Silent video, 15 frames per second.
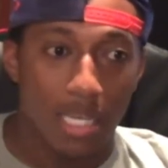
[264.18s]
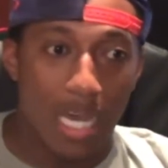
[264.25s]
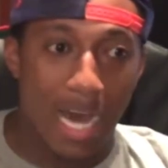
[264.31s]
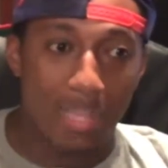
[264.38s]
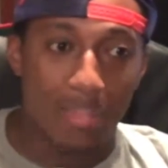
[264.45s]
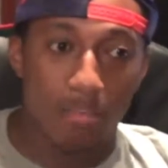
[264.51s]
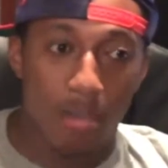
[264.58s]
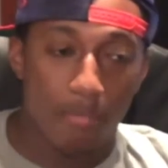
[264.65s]

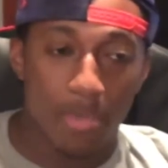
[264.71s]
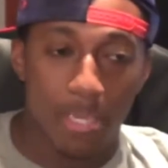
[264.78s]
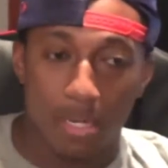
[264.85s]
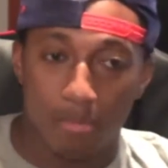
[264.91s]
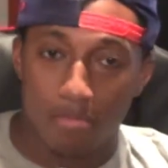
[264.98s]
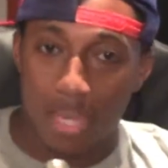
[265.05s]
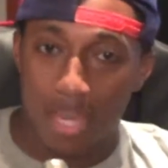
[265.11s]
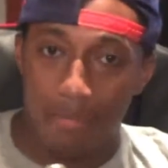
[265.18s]
I thought being
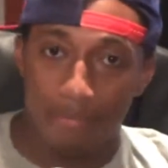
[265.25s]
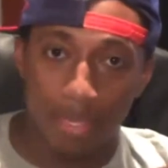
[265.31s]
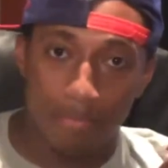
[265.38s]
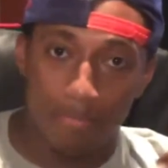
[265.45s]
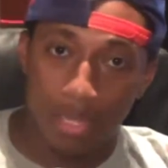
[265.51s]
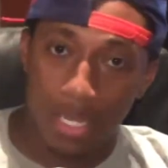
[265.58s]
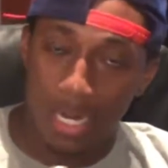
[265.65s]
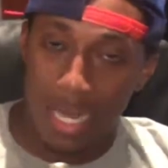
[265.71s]
a man
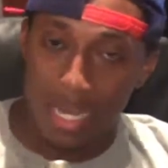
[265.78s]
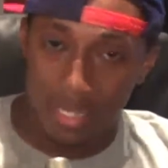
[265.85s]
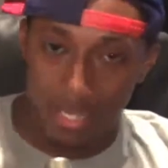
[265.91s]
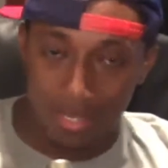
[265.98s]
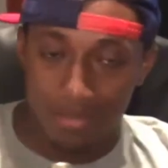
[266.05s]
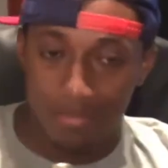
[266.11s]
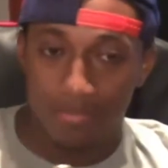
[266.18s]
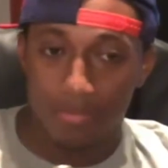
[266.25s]
meant being like
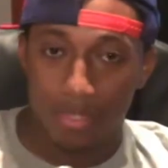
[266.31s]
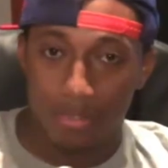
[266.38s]
them.